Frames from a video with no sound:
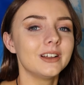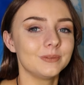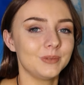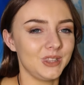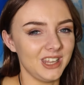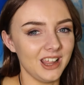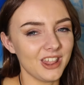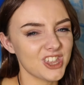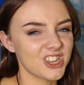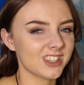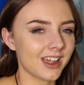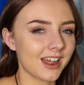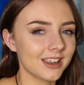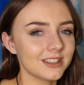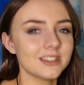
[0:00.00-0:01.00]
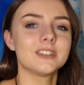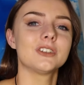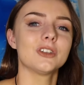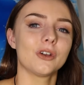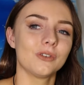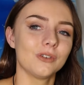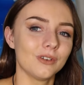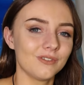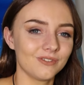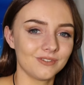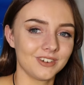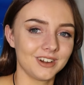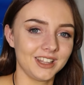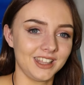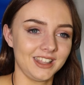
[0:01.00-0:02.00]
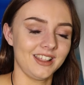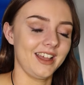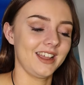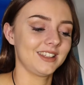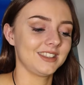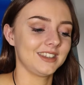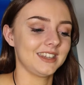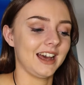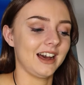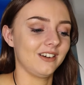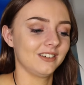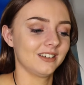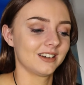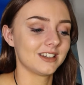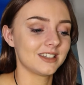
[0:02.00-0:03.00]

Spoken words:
But the other signs don't really like the Tower.